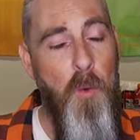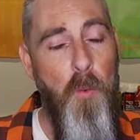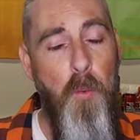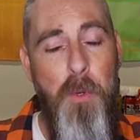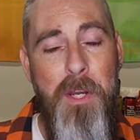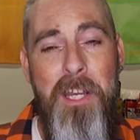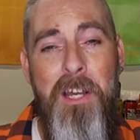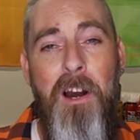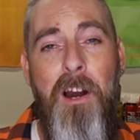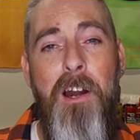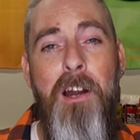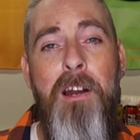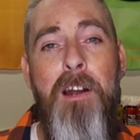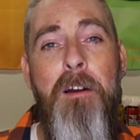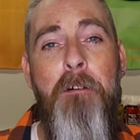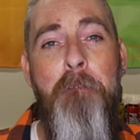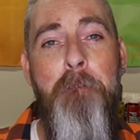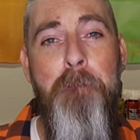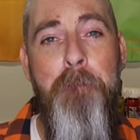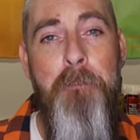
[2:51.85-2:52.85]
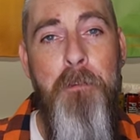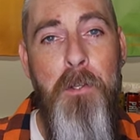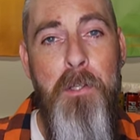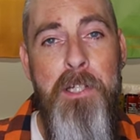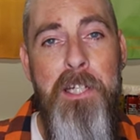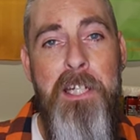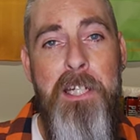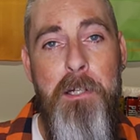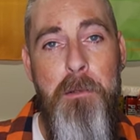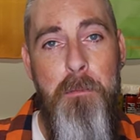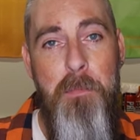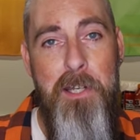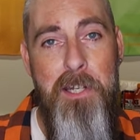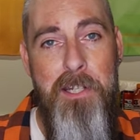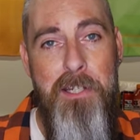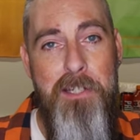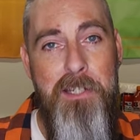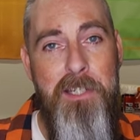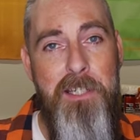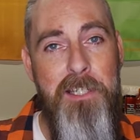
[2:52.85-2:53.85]
we are fully
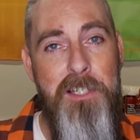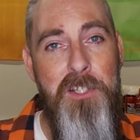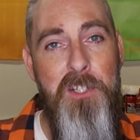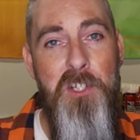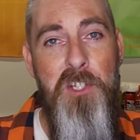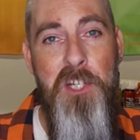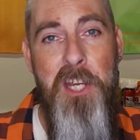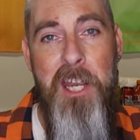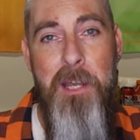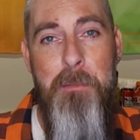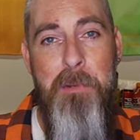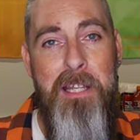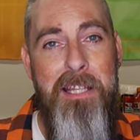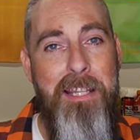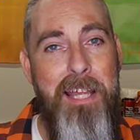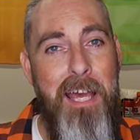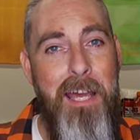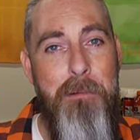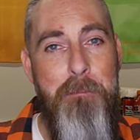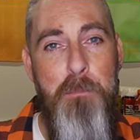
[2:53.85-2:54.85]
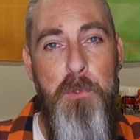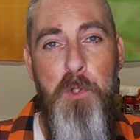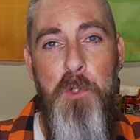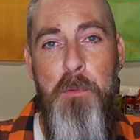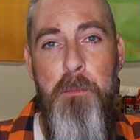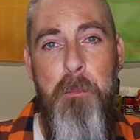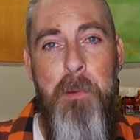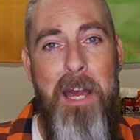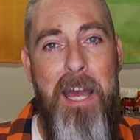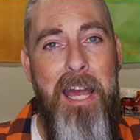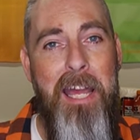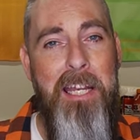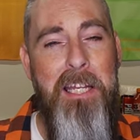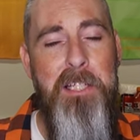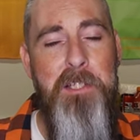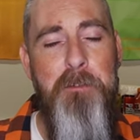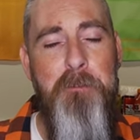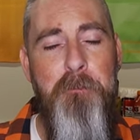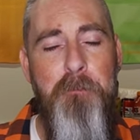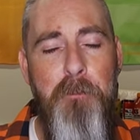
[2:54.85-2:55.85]
committed to jamming that moon bag
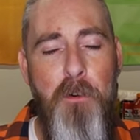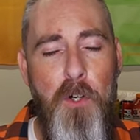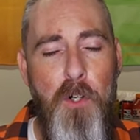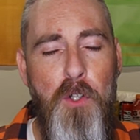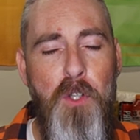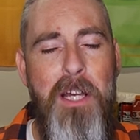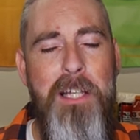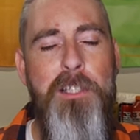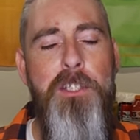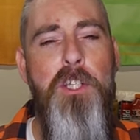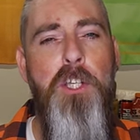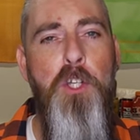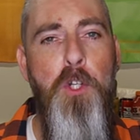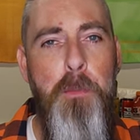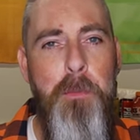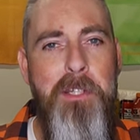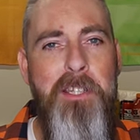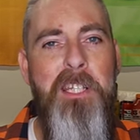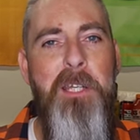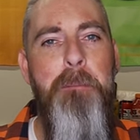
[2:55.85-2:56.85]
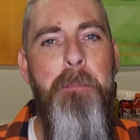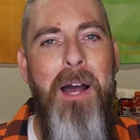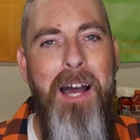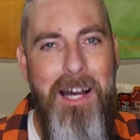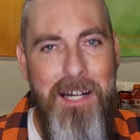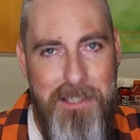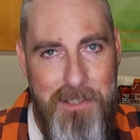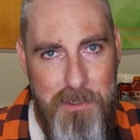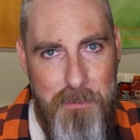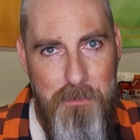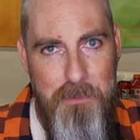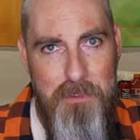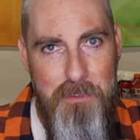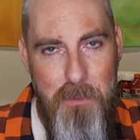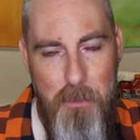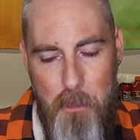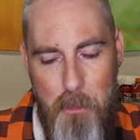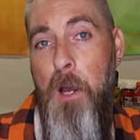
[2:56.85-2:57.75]
as full as humanly possible.